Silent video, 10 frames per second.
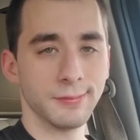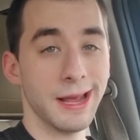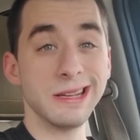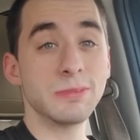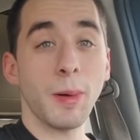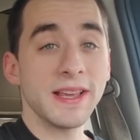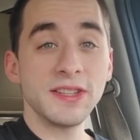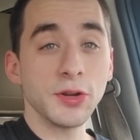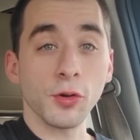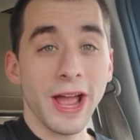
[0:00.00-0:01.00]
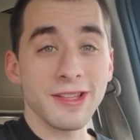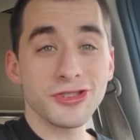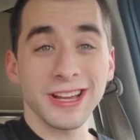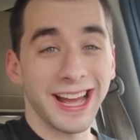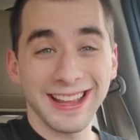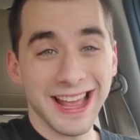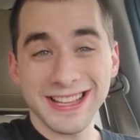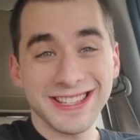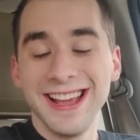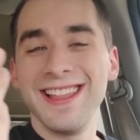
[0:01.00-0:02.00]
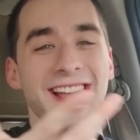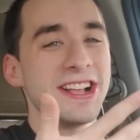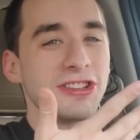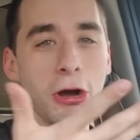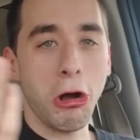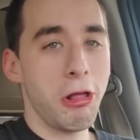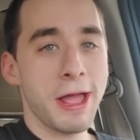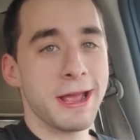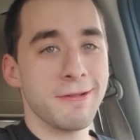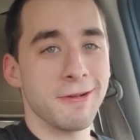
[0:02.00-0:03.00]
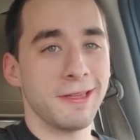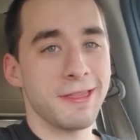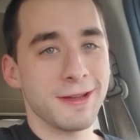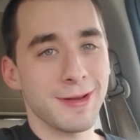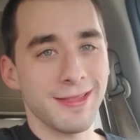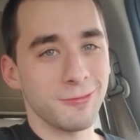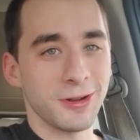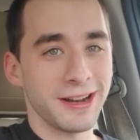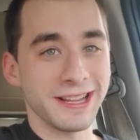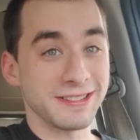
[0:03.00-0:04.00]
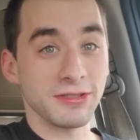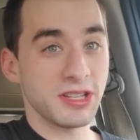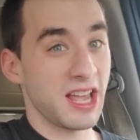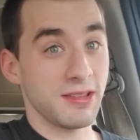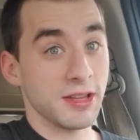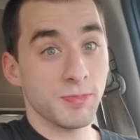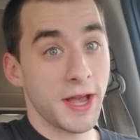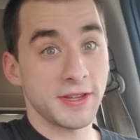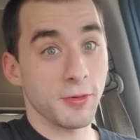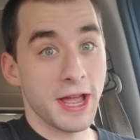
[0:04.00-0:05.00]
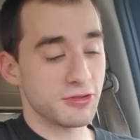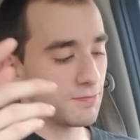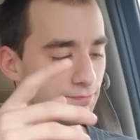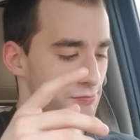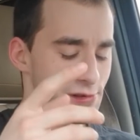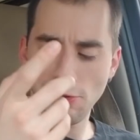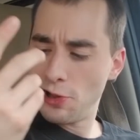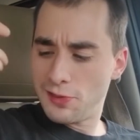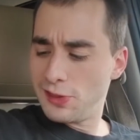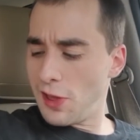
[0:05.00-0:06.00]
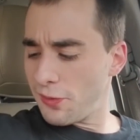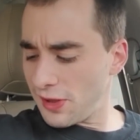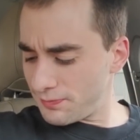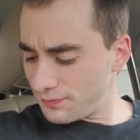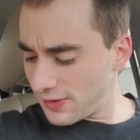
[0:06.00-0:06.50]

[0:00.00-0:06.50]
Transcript: A spicier ranch. That's all I can really think about what it is. A spicy ranch. Nothing